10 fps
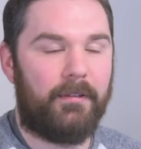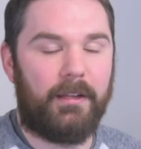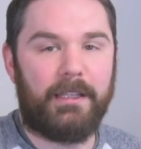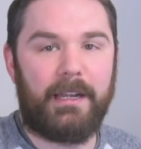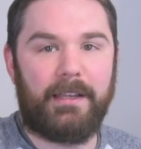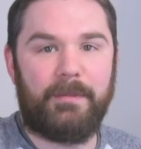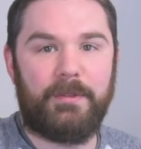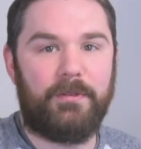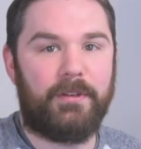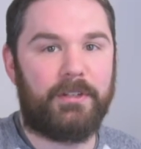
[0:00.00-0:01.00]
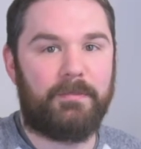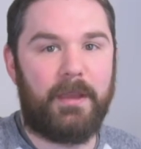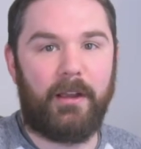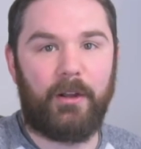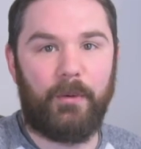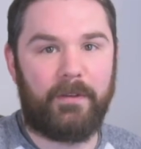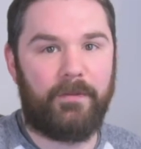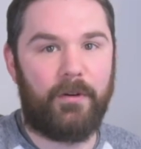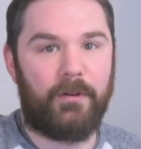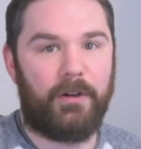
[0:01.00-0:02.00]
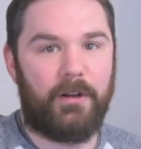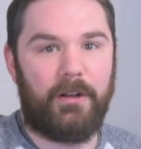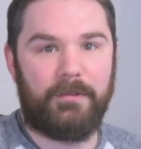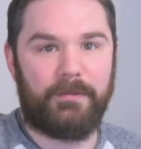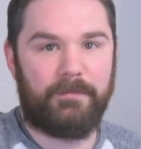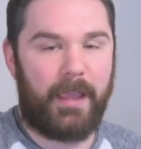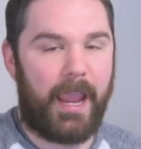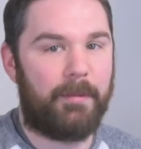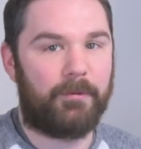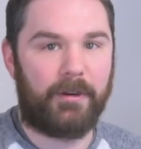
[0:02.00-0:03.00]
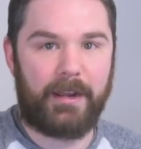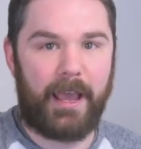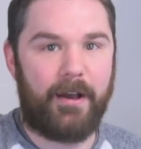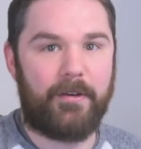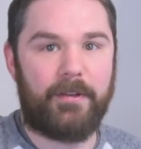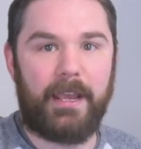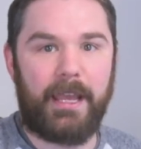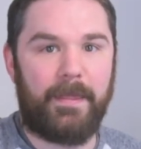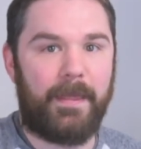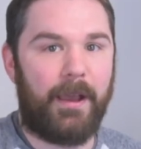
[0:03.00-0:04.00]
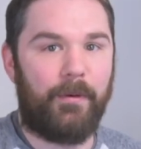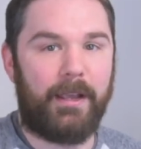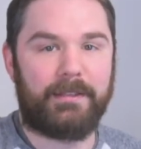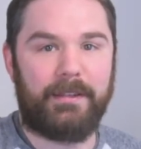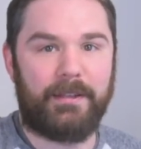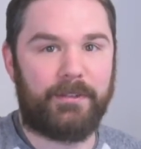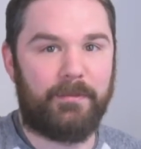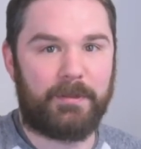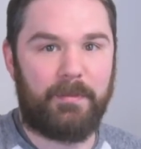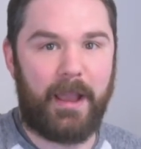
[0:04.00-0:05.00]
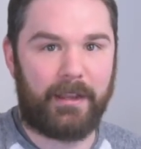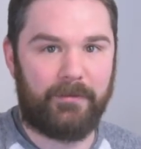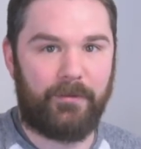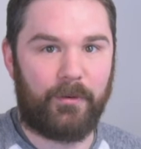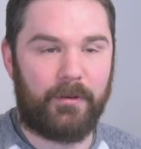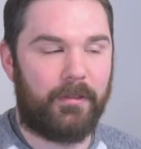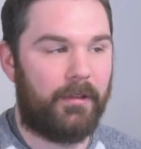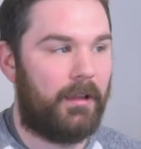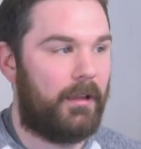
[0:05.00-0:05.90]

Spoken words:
A lot of times you can just make a quick phone call, hammer it out, and that way it's not so much back and forth,